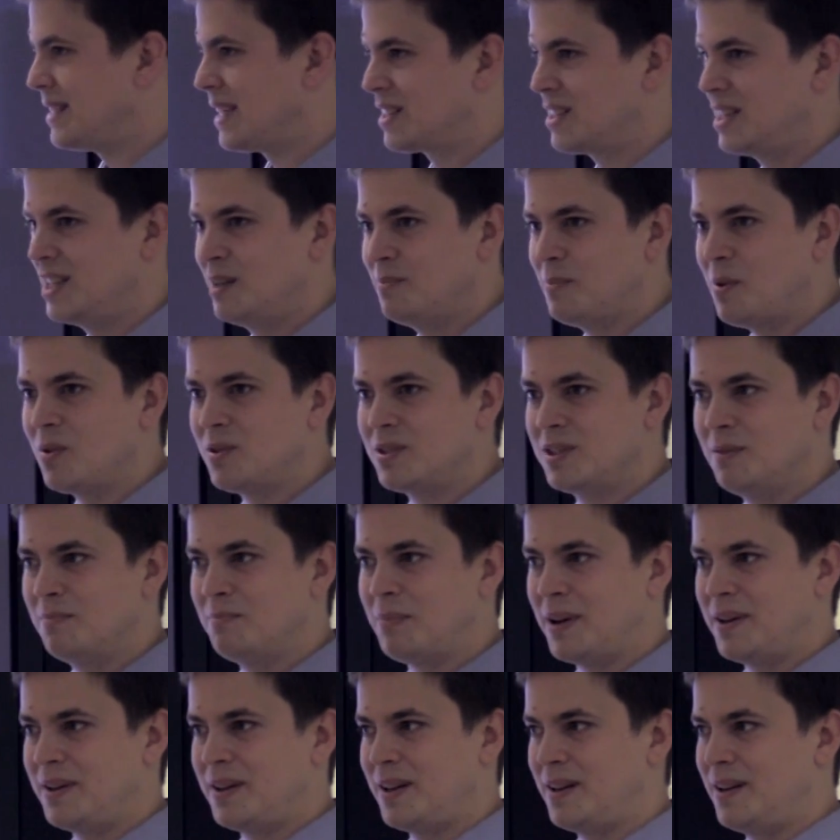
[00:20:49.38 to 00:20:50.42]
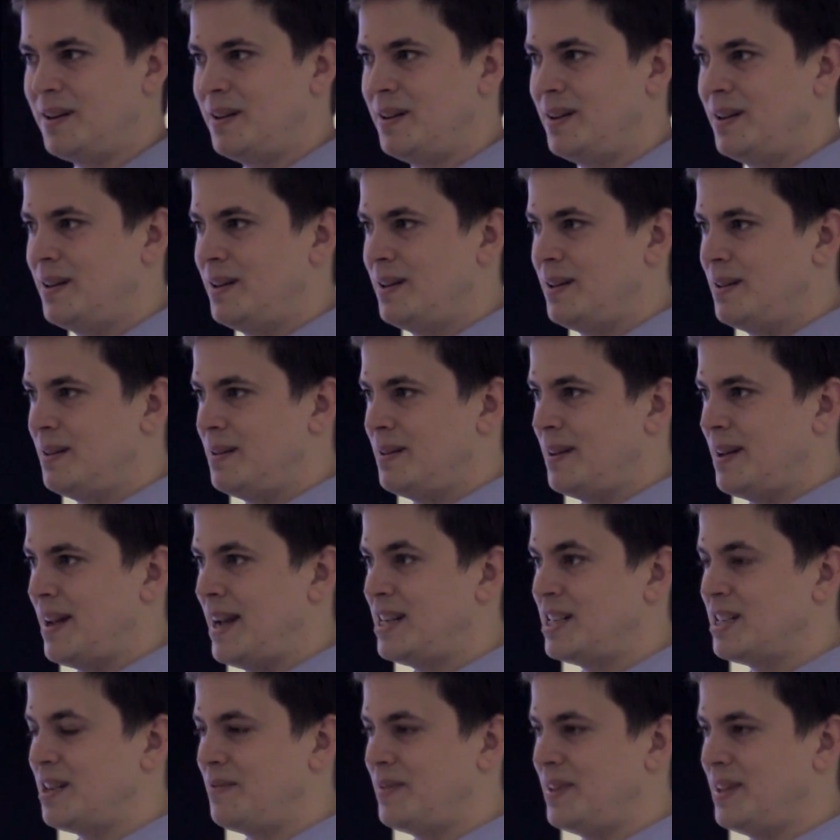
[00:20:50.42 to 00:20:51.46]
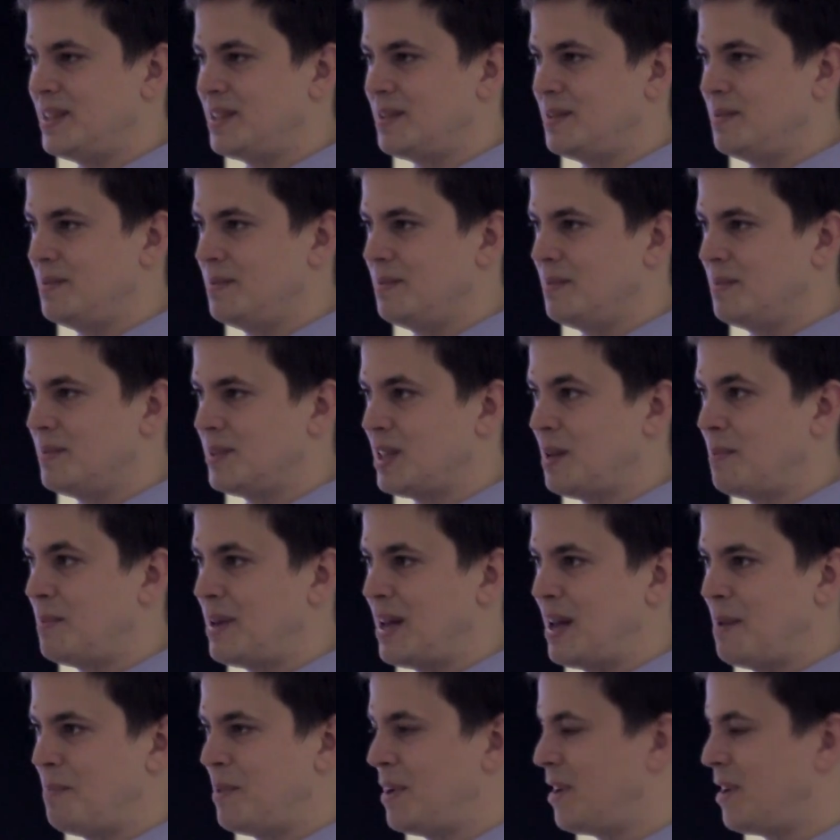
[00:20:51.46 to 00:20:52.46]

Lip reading: is actually the most abundant HIV subtype,